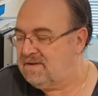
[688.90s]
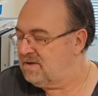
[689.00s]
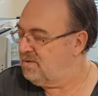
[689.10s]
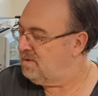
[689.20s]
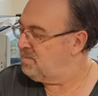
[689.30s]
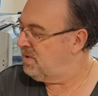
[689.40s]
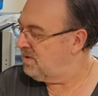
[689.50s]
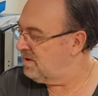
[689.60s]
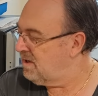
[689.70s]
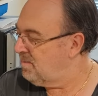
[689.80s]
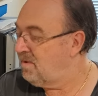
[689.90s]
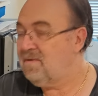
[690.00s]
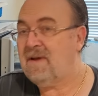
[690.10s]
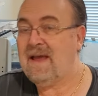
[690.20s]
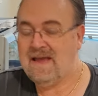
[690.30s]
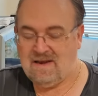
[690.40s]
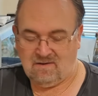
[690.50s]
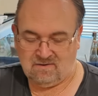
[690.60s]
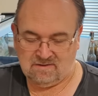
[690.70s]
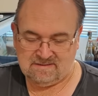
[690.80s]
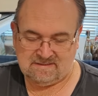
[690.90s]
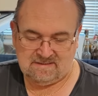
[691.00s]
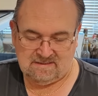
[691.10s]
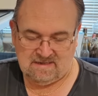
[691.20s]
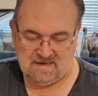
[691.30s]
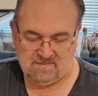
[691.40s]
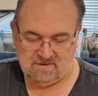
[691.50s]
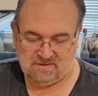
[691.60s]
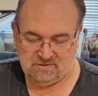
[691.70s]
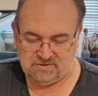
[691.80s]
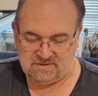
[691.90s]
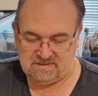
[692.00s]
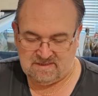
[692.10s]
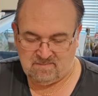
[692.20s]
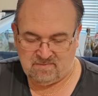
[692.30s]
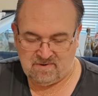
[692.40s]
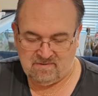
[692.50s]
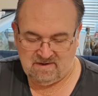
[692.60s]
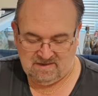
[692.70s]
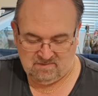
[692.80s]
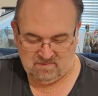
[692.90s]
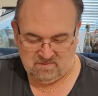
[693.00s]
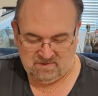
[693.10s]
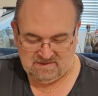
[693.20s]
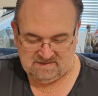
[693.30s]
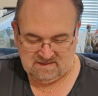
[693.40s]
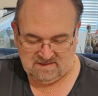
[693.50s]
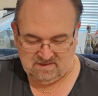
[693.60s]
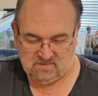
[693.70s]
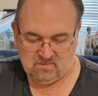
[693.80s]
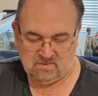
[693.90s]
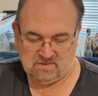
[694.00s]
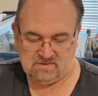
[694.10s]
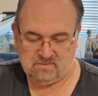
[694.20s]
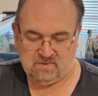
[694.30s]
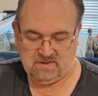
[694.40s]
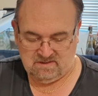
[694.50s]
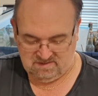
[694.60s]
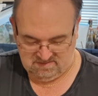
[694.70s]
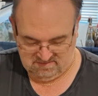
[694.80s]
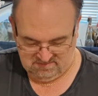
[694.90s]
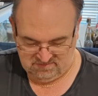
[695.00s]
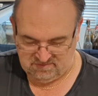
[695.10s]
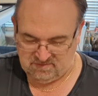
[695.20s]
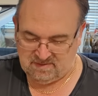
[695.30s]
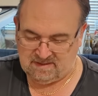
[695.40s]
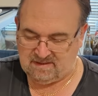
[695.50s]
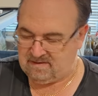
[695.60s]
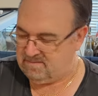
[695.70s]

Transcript: to do is put on a couple of airlocks just temporarily while we decide what we are doing.